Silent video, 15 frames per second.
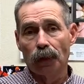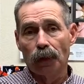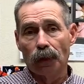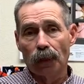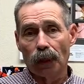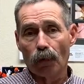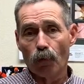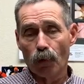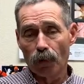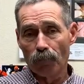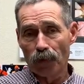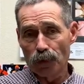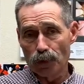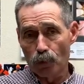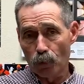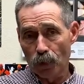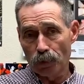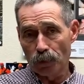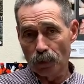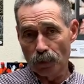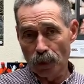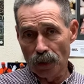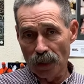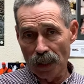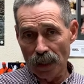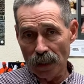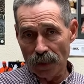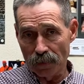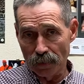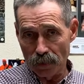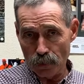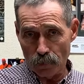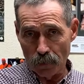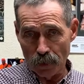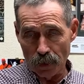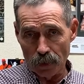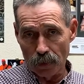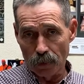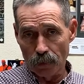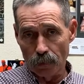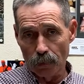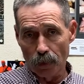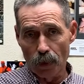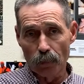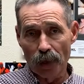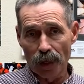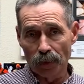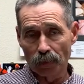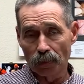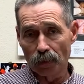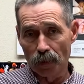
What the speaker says: I want to visit with you today in this video about